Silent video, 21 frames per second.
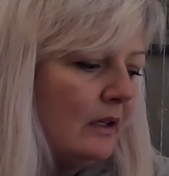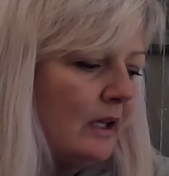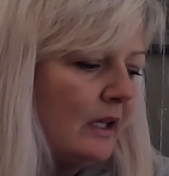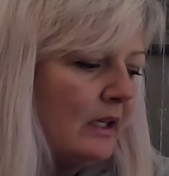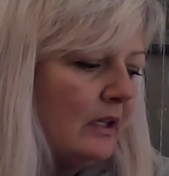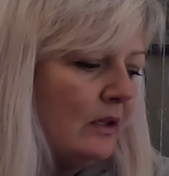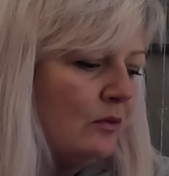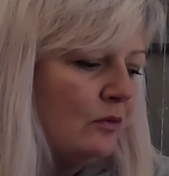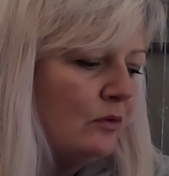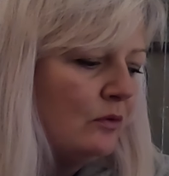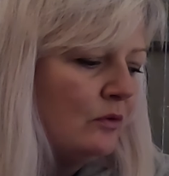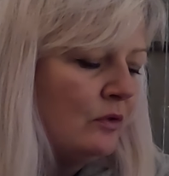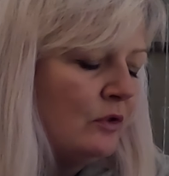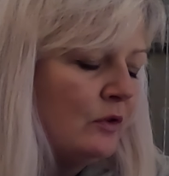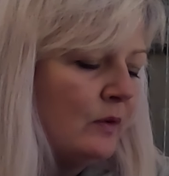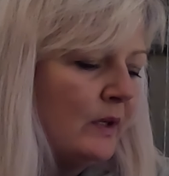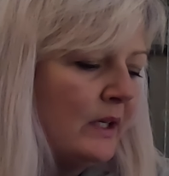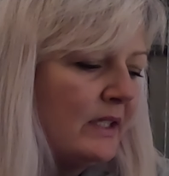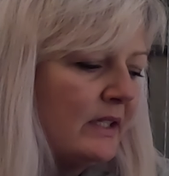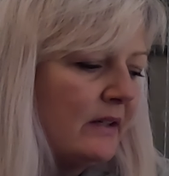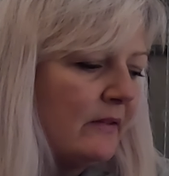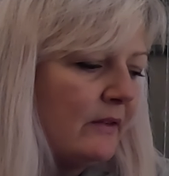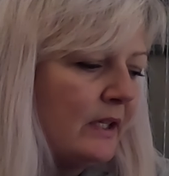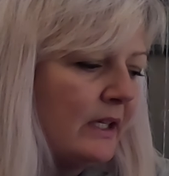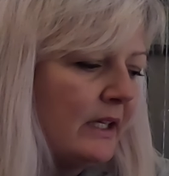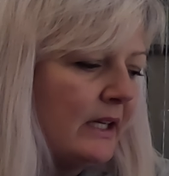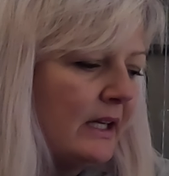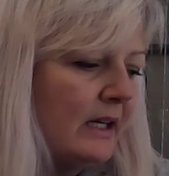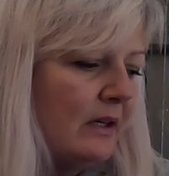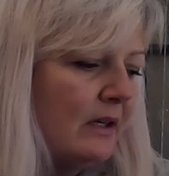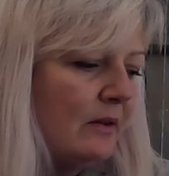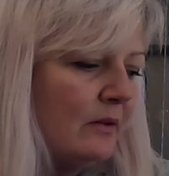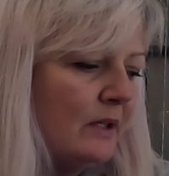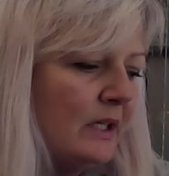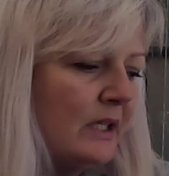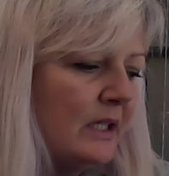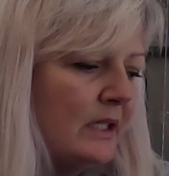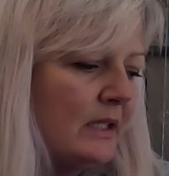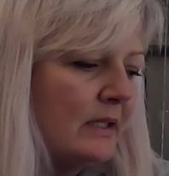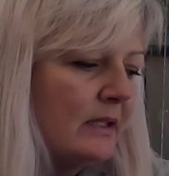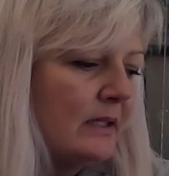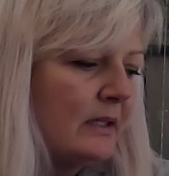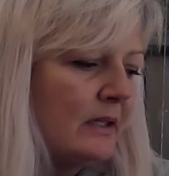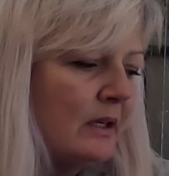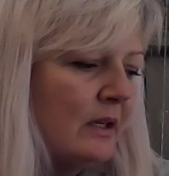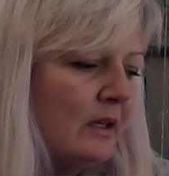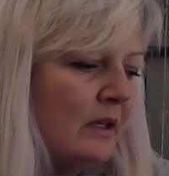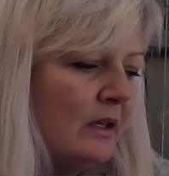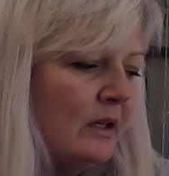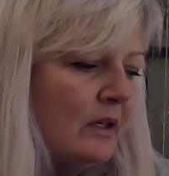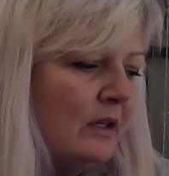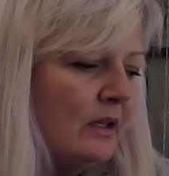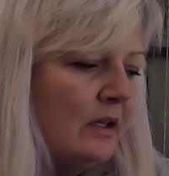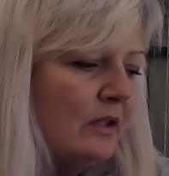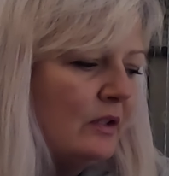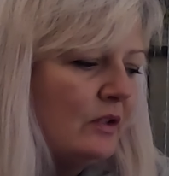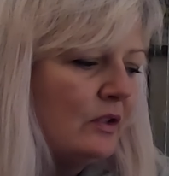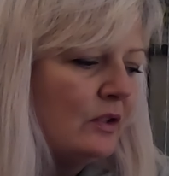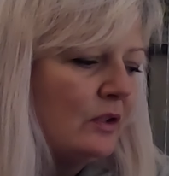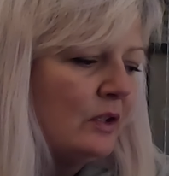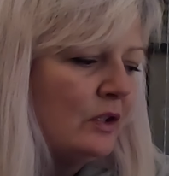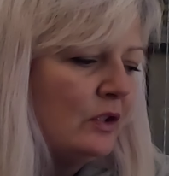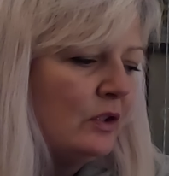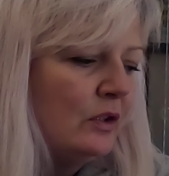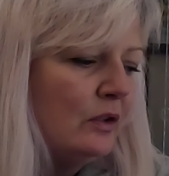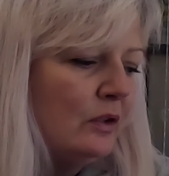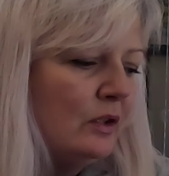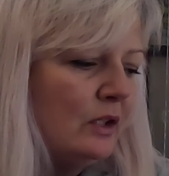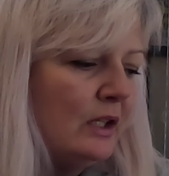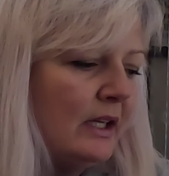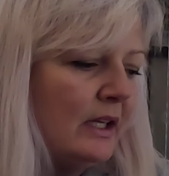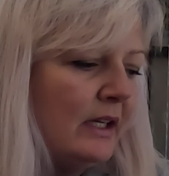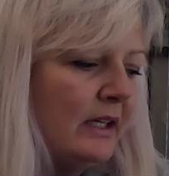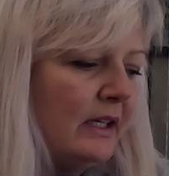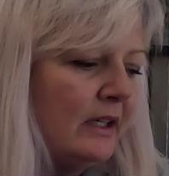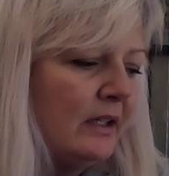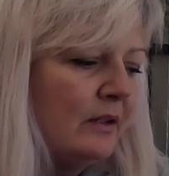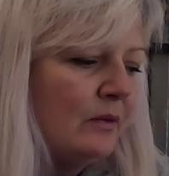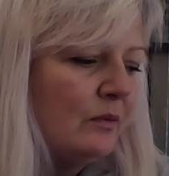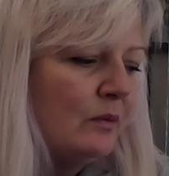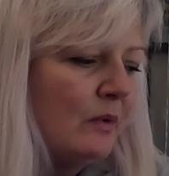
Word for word: 827 calories. So in total I had